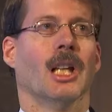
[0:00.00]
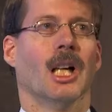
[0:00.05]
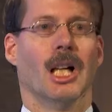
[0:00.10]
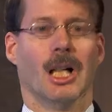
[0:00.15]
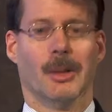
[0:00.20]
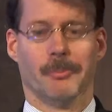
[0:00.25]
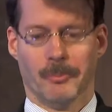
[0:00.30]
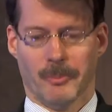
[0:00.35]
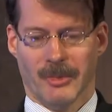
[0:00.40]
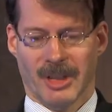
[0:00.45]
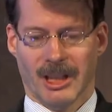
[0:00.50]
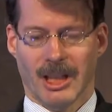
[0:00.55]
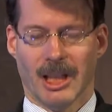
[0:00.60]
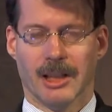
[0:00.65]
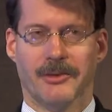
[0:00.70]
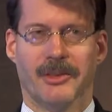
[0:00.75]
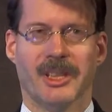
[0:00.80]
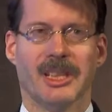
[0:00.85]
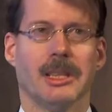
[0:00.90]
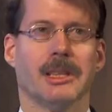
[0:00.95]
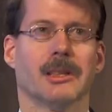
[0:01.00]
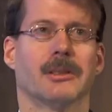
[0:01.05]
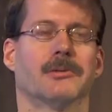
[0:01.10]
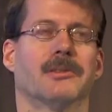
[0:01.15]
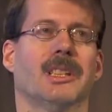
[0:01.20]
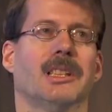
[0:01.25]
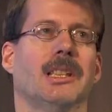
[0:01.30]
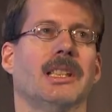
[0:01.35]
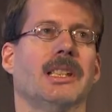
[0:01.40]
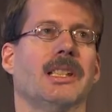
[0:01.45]
Um, a video
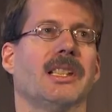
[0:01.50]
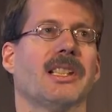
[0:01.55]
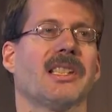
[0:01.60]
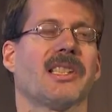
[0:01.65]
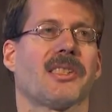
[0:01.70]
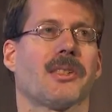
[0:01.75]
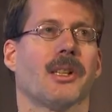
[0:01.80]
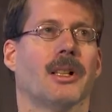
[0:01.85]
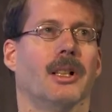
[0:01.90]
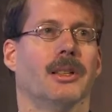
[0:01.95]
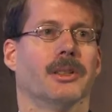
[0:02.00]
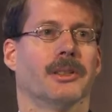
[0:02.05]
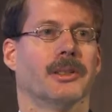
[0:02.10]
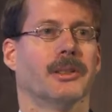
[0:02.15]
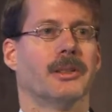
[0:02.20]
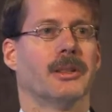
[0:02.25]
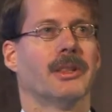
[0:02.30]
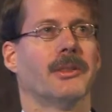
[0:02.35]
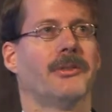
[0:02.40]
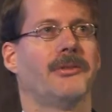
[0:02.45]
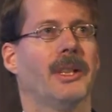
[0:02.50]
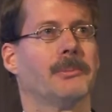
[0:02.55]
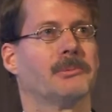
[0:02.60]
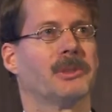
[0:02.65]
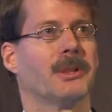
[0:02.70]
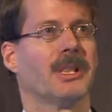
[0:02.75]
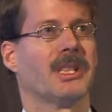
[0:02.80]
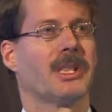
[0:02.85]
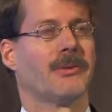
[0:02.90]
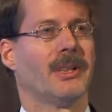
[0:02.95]
released on
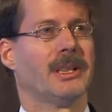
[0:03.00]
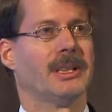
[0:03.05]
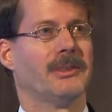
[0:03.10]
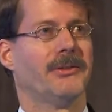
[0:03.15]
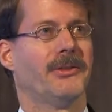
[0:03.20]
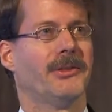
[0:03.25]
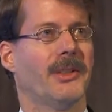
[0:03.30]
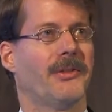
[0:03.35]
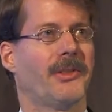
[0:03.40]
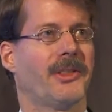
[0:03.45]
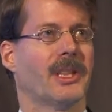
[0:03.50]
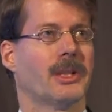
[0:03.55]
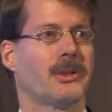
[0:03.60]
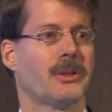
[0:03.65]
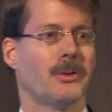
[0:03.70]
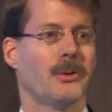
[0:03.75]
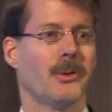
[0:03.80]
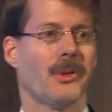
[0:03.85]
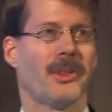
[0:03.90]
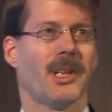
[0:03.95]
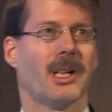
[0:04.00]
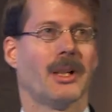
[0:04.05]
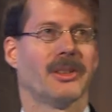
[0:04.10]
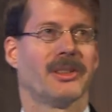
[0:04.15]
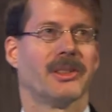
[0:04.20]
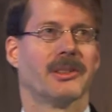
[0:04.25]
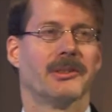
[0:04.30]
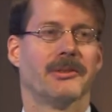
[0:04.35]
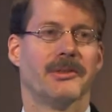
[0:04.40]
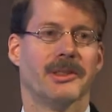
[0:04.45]
February 25th,
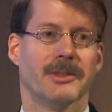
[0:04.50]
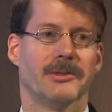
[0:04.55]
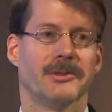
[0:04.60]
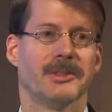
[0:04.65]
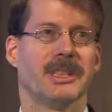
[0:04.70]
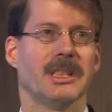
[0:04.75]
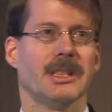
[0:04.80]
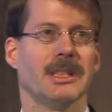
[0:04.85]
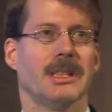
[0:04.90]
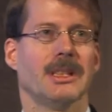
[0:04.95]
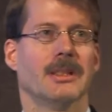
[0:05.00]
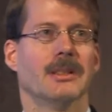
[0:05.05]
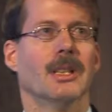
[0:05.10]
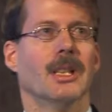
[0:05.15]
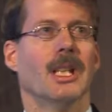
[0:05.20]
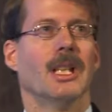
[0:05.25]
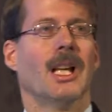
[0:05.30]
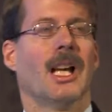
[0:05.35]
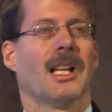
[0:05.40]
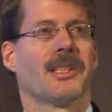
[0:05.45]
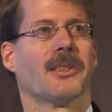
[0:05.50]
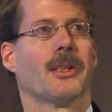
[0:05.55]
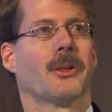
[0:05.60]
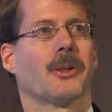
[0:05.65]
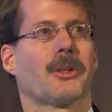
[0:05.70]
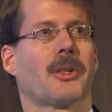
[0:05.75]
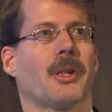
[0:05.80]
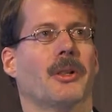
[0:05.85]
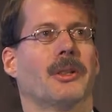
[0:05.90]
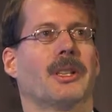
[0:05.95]
2015 has
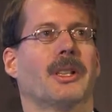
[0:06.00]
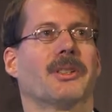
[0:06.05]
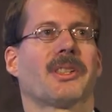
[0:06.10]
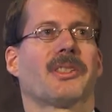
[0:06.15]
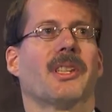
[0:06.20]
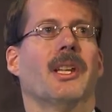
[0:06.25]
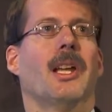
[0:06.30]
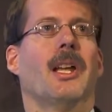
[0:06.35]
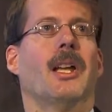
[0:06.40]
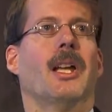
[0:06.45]
now shown us,